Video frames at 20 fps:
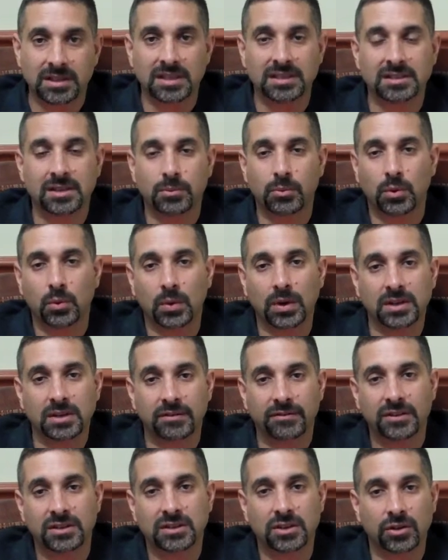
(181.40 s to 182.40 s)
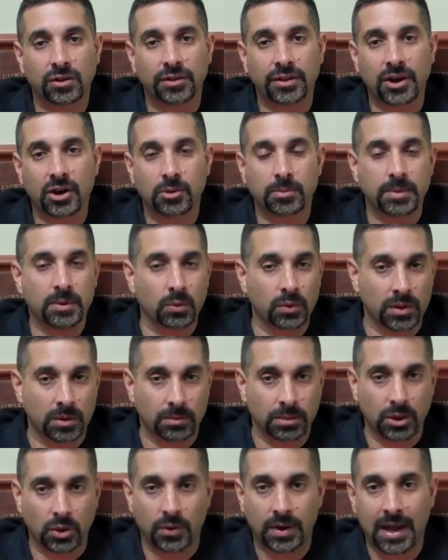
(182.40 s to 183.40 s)
say someone went into physical therapy with a
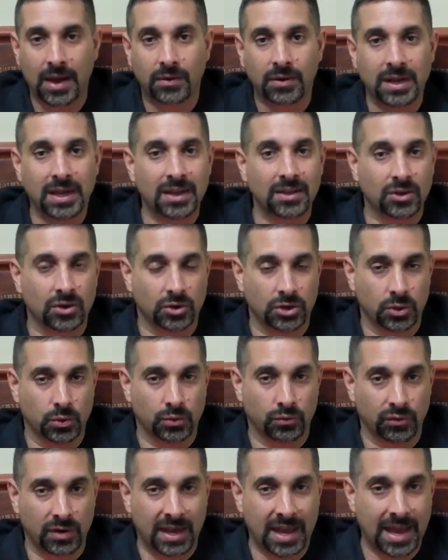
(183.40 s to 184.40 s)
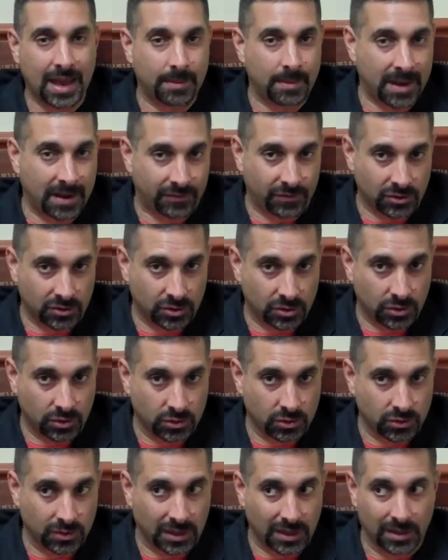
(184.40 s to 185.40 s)
blown out knee and they're doing rehab after
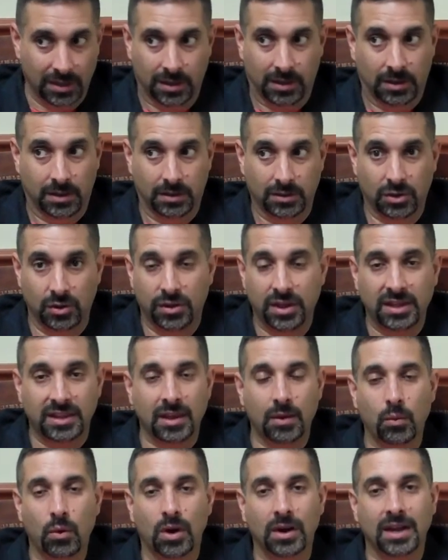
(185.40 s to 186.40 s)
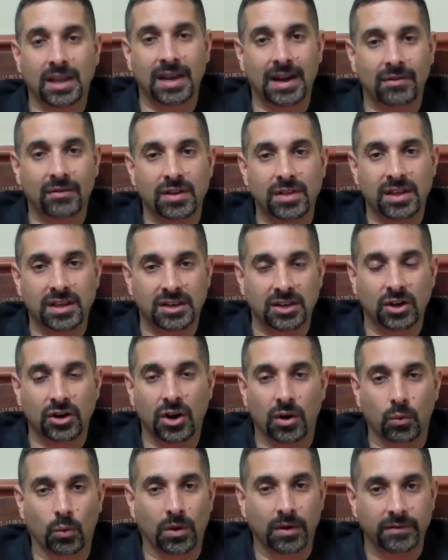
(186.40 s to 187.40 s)
surgery. Do you think they want to get everything done
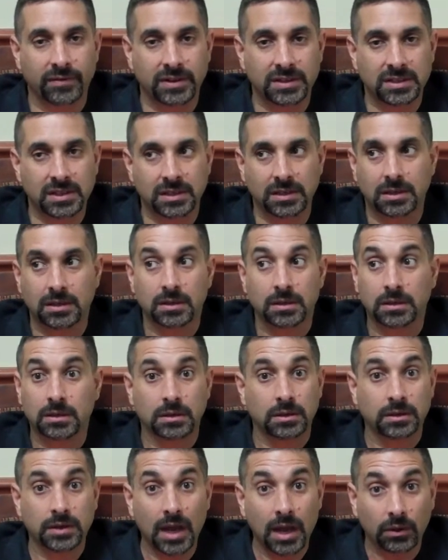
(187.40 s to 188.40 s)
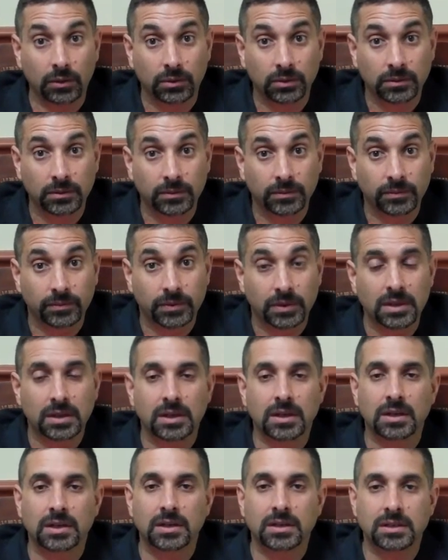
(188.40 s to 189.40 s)
on one visit? No.
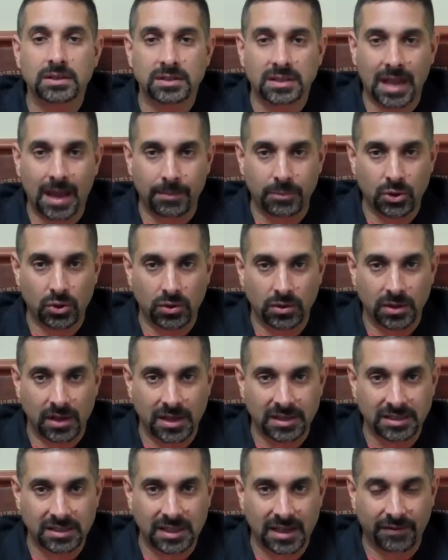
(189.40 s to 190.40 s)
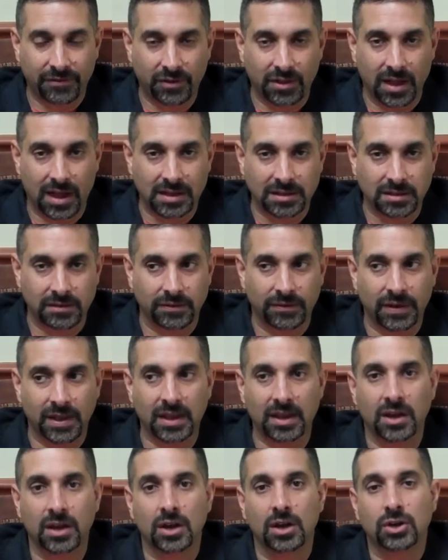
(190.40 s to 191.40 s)
Stop utilizing that
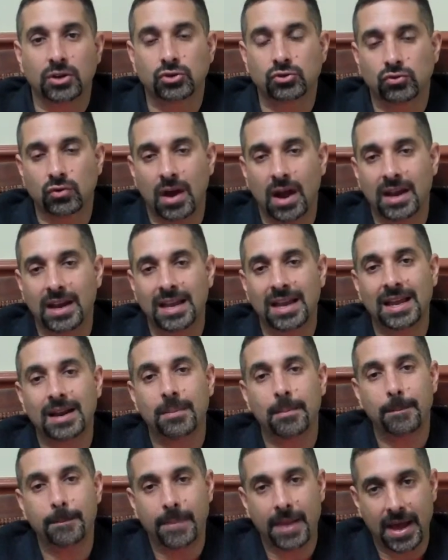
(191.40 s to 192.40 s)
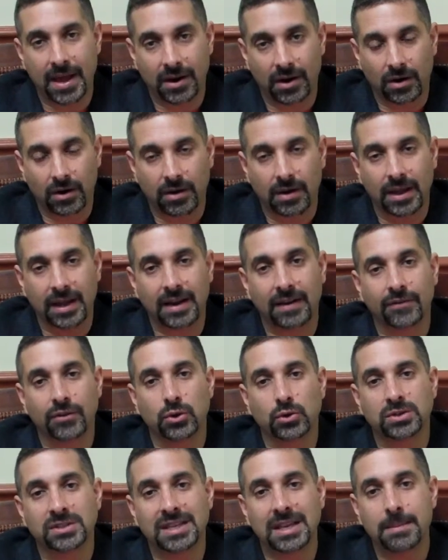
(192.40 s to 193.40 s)
philosophy. Try to get them better. And if
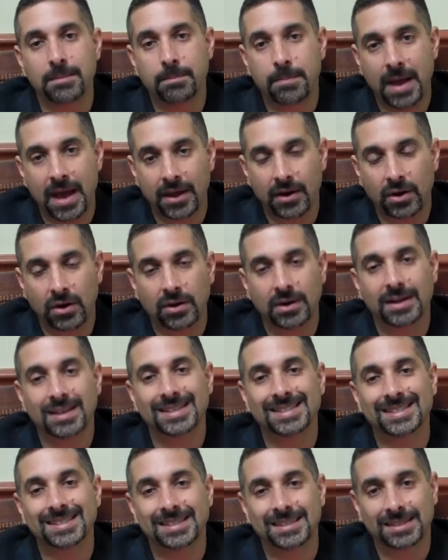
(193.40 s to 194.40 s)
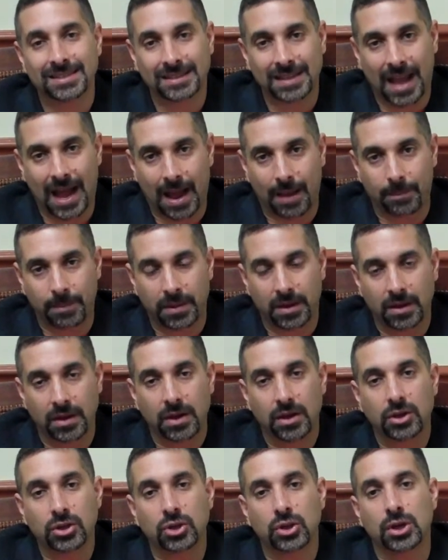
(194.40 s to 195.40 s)
you see better, stop.
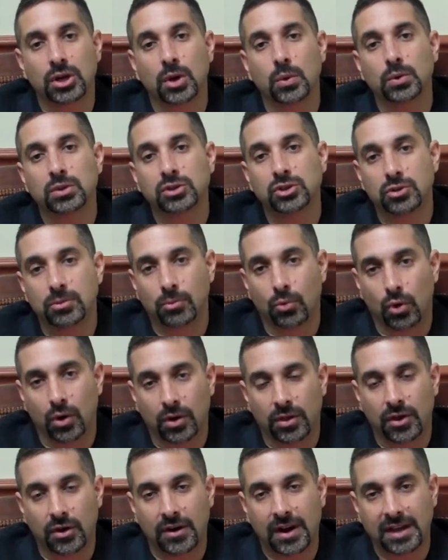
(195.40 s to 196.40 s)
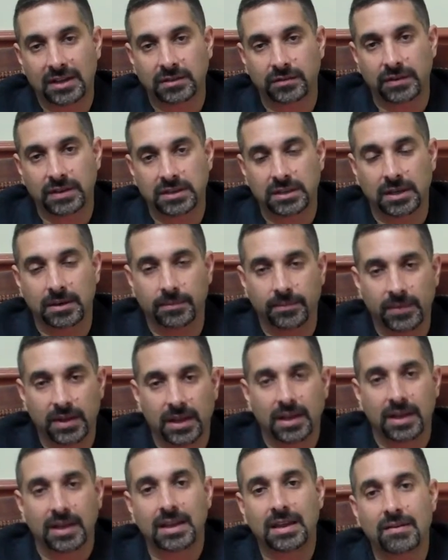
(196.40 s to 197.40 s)
You could always do more on their next visit.
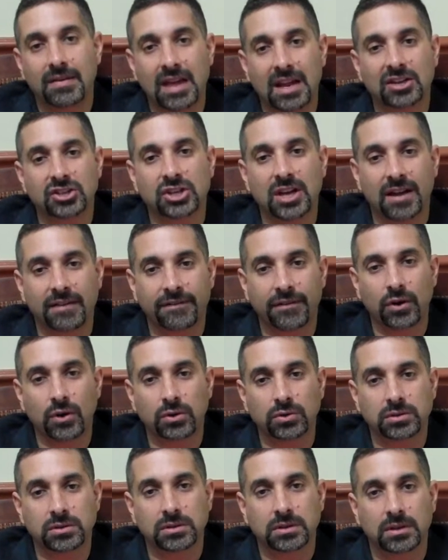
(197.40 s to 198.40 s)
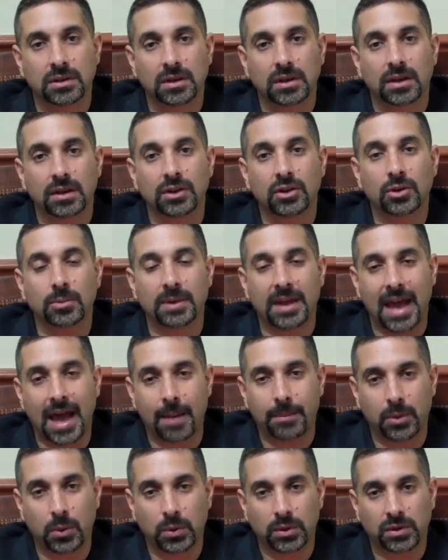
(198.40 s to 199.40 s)
Give that a shot, folks. You'll be
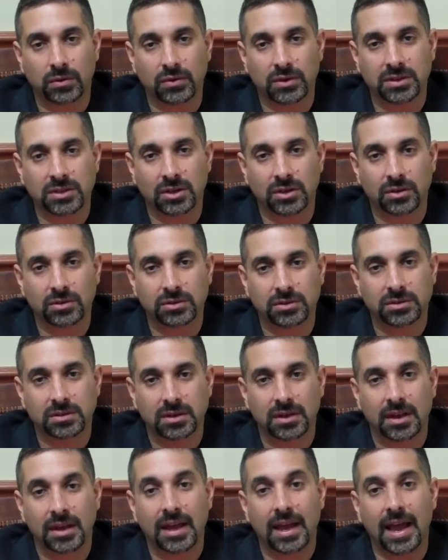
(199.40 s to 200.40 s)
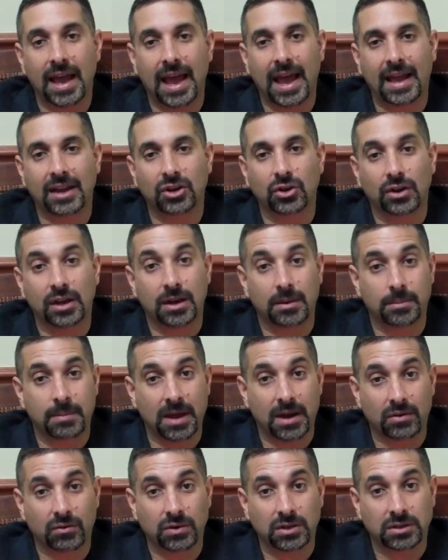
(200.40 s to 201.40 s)
happy with the results, and you'll get a
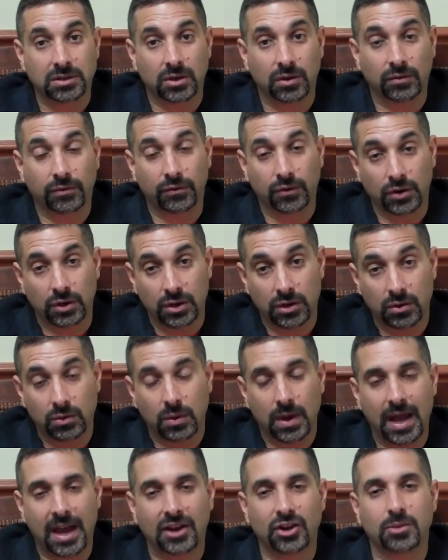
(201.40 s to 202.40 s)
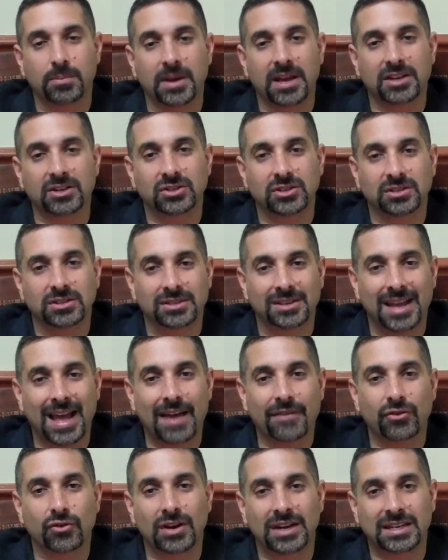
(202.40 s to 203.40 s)
better result for you and your patients.
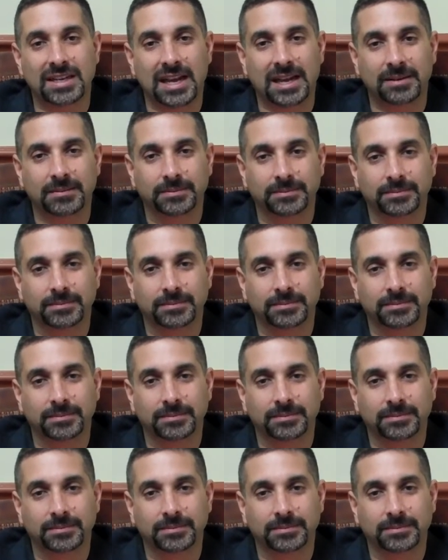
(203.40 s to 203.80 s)
Have a great day.